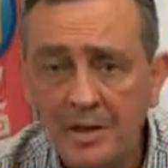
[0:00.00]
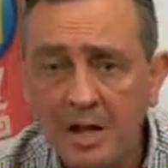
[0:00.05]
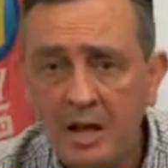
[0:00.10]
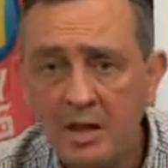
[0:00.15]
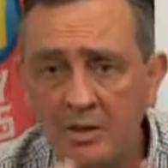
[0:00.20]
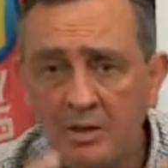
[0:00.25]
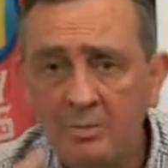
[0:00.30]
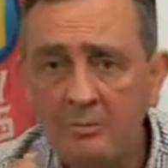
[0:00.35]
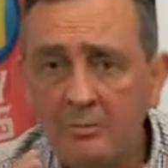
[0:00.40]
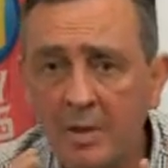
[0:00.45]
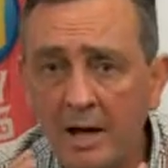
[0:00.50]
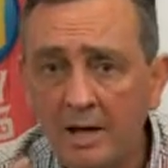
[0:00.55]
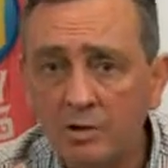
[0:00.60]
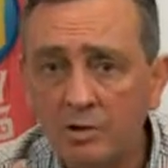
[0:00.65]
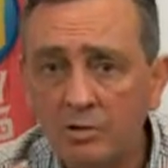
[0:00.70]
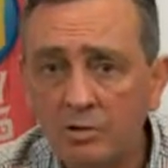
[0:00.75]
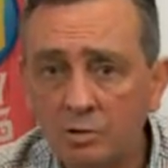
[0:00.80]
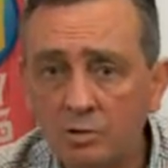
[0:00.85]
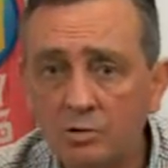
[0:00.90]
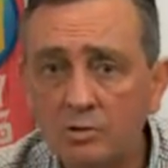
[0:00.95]
that make
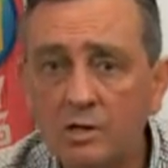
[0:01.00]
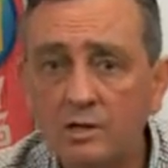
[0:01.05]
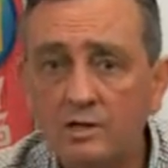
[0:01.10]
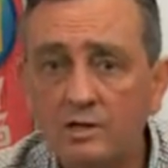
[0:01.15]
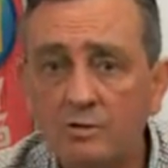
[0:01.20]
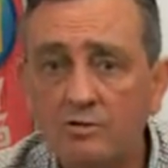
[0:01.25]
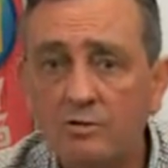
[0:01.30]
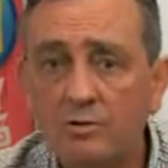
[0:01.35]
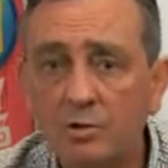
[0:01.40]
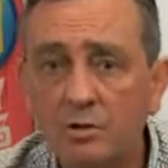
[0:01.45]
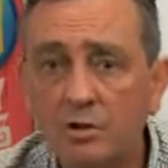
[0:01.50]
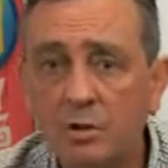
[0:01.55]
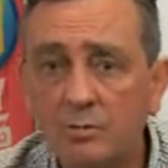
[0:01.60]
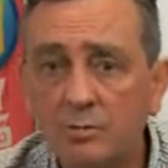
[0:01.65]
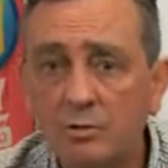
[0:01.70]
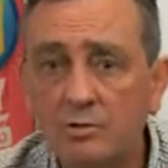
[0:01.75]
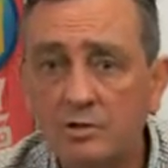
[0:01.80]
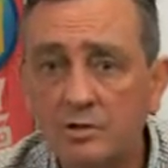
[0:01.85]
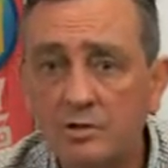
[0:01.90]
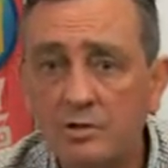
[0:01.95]
you look as if you're a lot
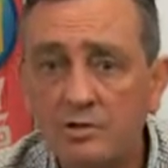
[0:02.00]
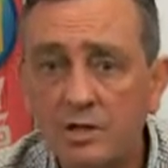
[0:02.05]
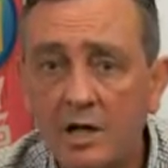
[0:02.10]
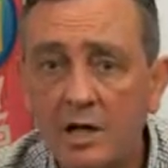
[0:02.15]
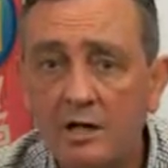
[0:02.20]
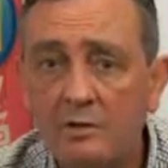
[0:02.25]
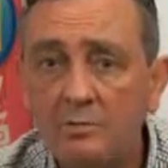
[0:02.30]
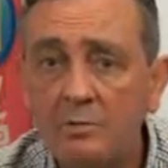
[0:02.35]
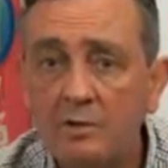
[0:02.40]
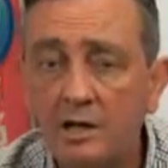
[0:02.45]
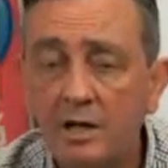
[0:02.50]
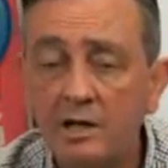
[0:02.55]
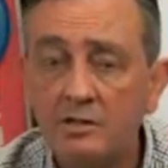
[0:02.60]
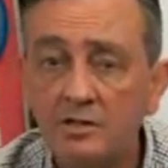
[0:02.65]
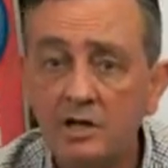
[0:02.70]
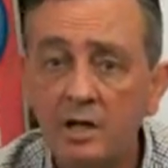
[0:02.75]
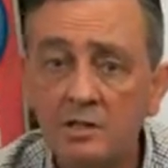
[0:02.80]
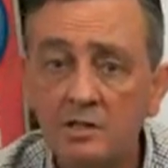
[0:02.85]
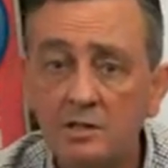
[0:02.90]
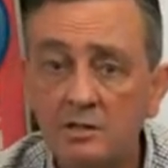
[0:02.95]
more sustainable than
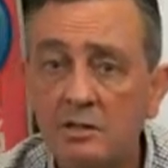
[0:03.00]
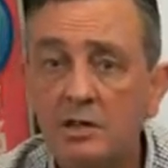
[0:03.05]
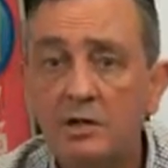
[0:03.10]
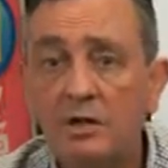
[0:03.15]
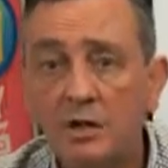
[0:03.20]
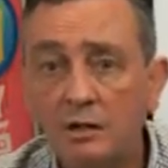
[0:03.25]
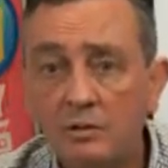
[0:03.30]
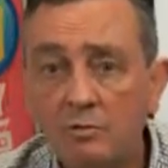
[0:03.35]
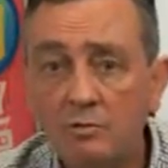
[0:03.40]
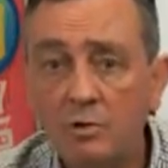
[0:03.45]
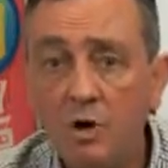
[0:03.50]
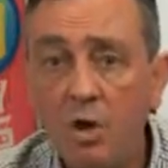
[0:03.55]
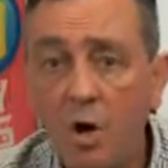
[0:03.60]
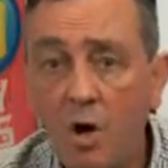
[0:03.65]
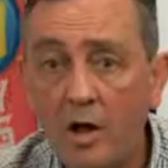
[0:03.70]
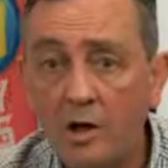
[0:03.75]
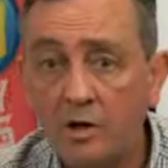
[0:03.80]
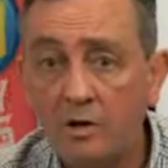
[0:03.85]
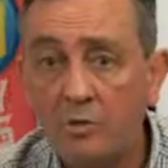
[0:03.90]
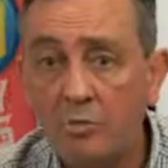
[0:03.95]
just
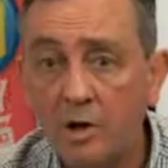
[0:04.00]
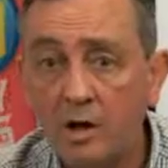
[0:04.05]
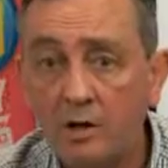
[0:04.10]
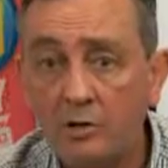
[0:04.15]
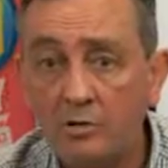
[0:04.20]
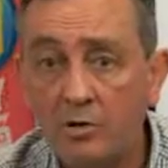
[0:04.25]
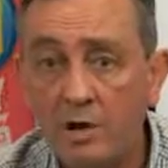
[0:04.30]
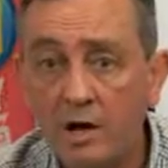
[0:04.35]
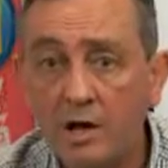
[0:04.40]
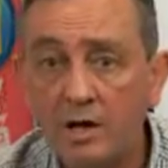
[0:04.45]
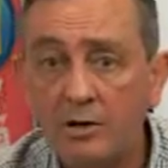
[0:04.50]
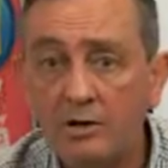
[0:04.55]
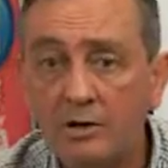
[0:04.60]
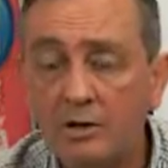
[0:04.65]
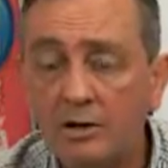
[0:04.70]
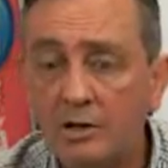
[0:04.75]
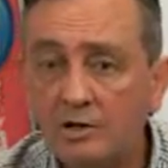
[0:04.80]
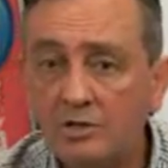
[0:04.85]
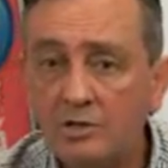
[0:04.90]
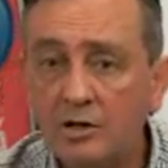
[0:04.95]
relying on one grant.
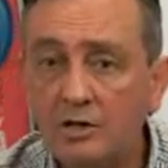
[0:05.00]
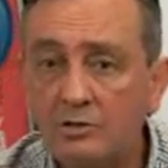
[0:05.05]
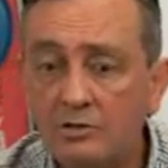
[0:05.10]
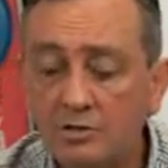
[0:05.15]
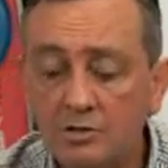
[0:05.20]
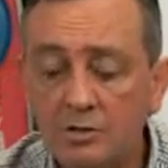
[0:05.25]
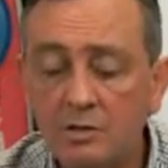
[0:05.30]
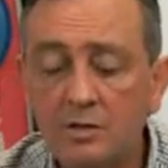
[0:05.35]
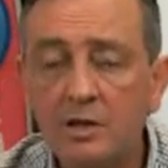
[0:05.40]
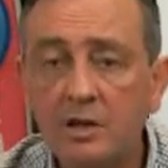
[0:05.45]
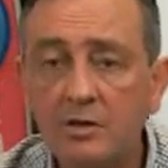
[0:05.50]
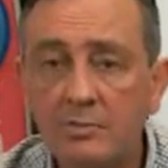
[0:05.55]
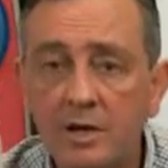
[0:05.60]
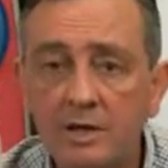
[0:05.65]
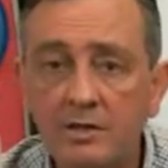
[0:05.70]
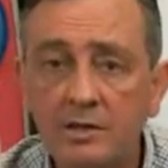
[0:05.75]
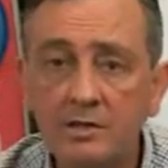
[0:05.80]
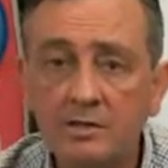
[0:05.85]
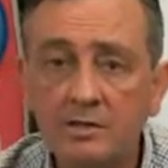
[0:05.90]
So do think about that